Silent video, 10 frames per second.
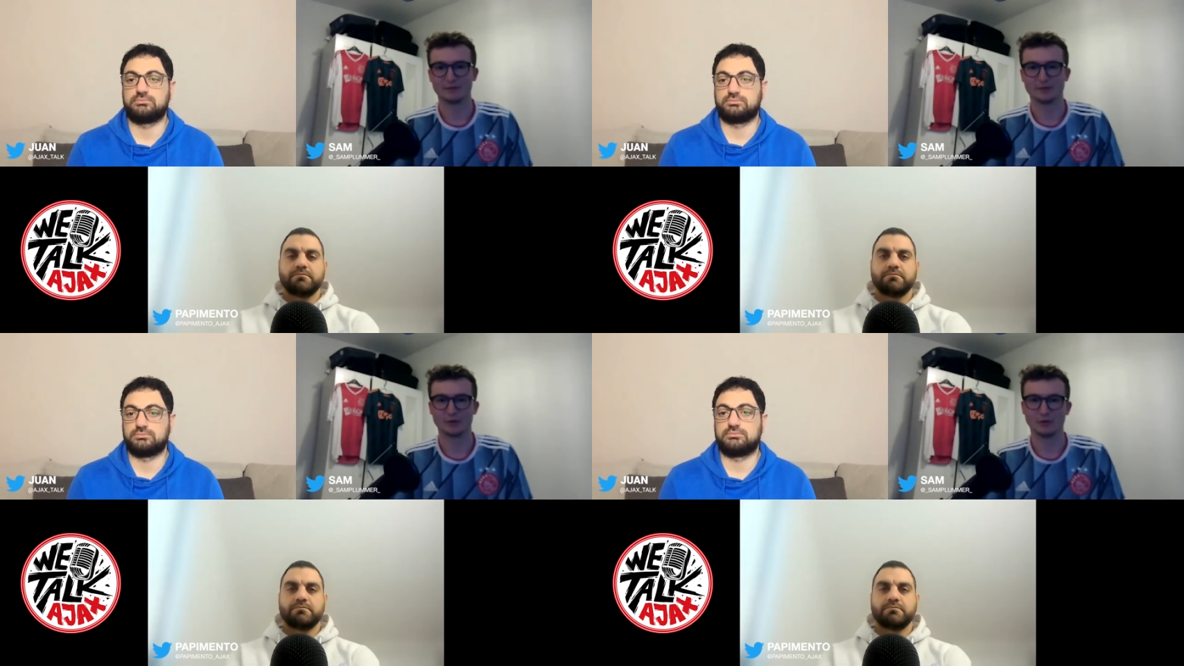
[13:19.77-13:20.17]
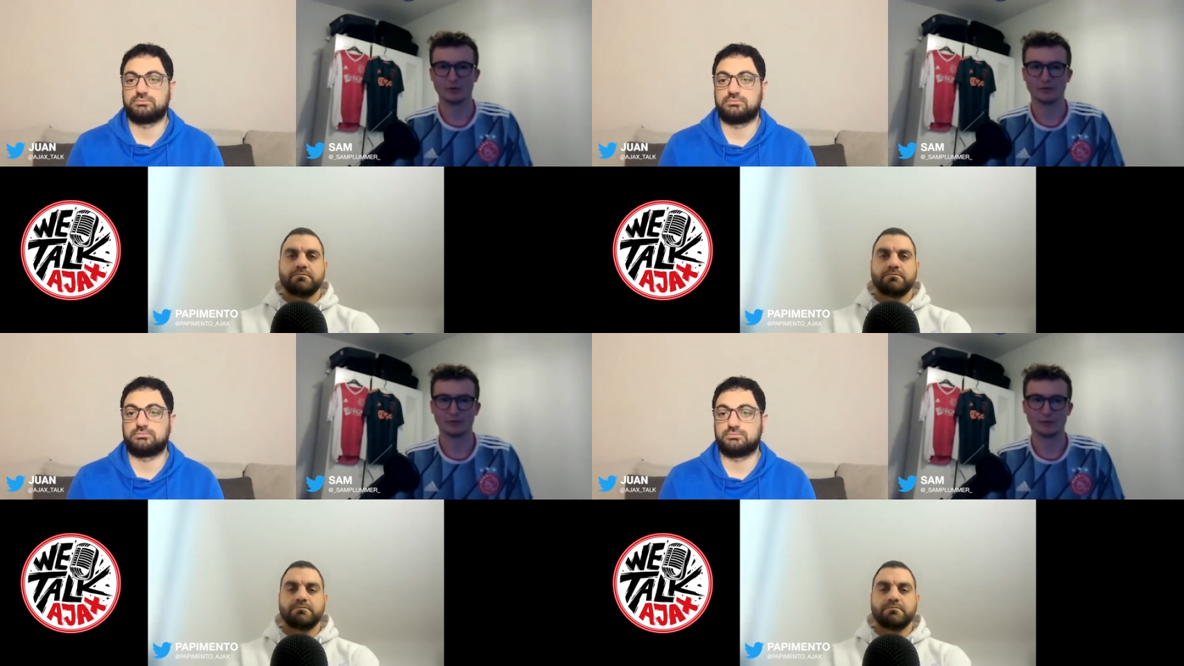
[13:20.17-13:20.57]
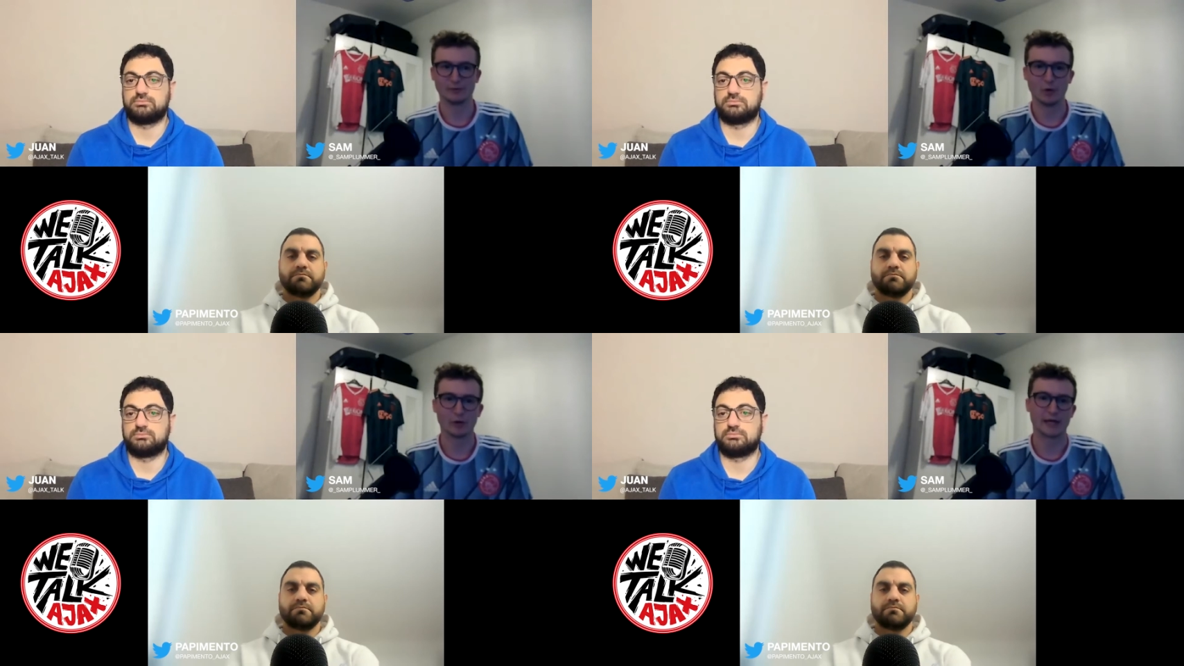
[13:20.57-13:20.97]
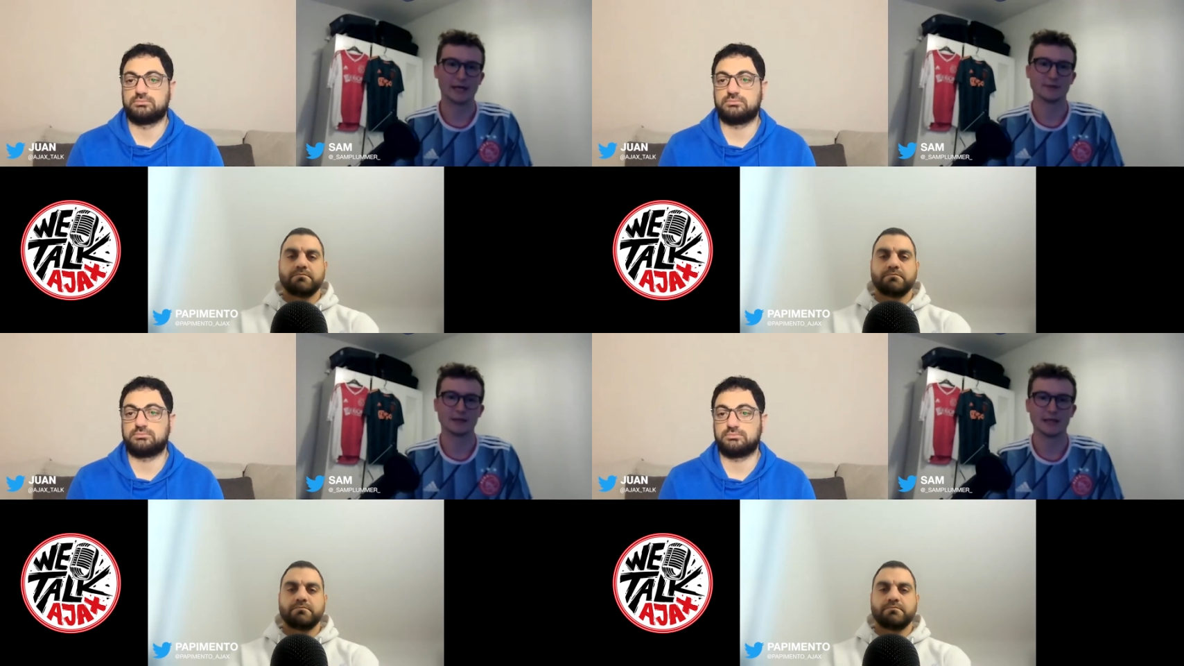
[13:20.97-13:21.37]
Speaker 1: sort of more
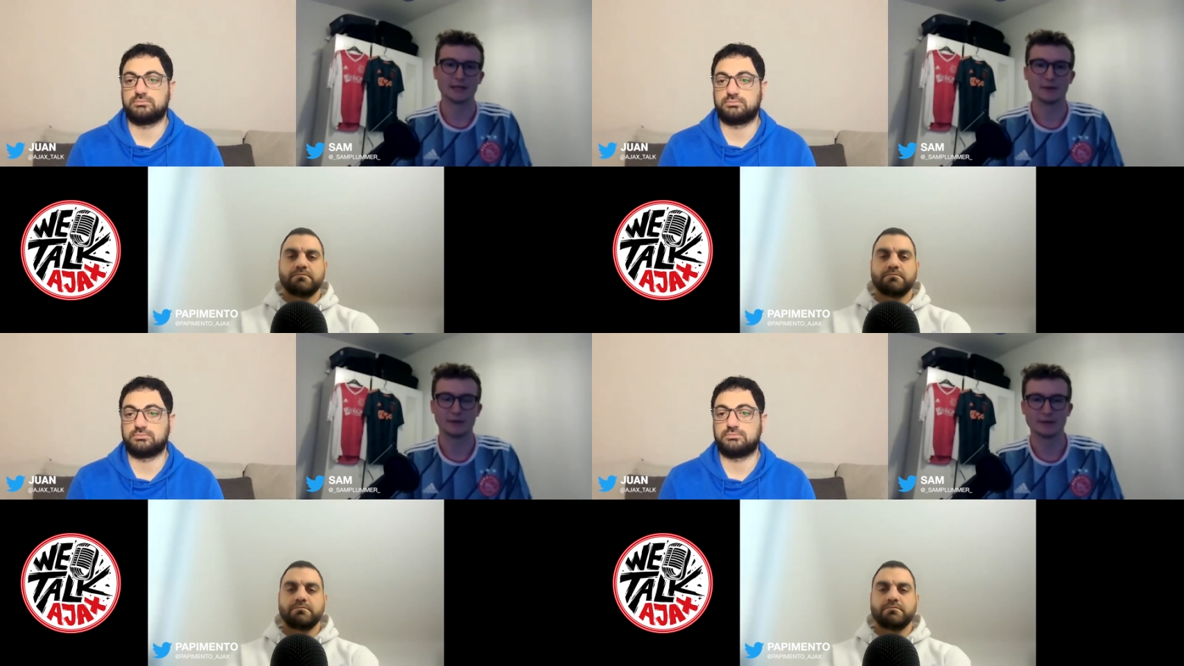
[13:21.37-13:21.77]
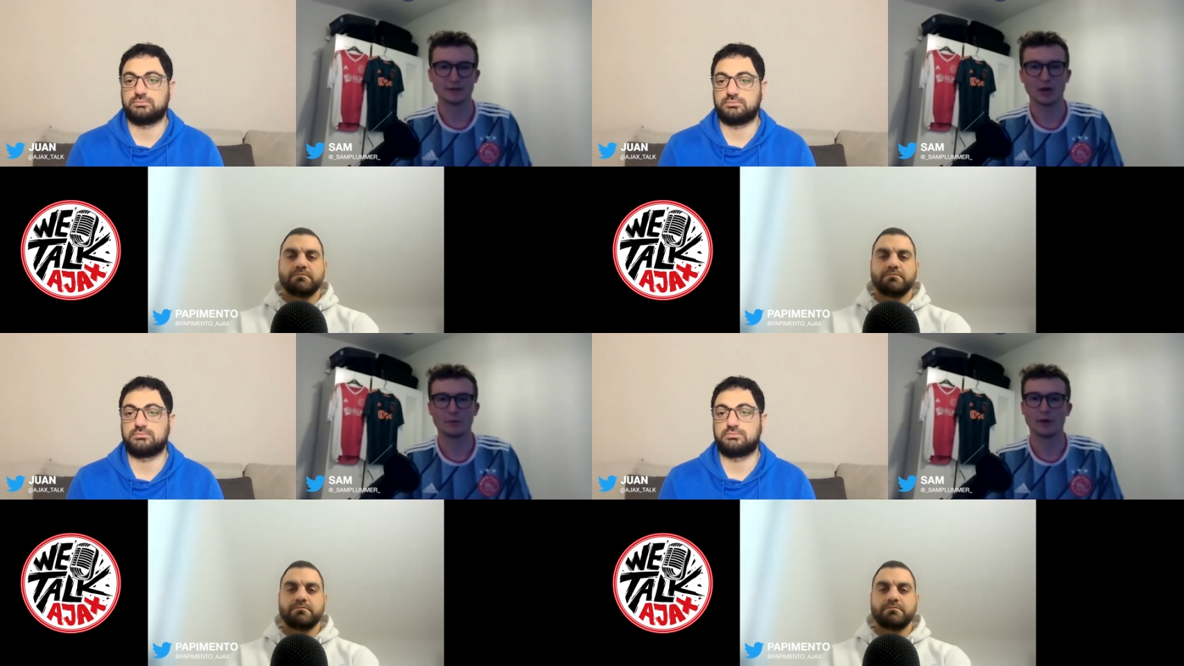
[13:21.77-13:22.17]
games in less period of time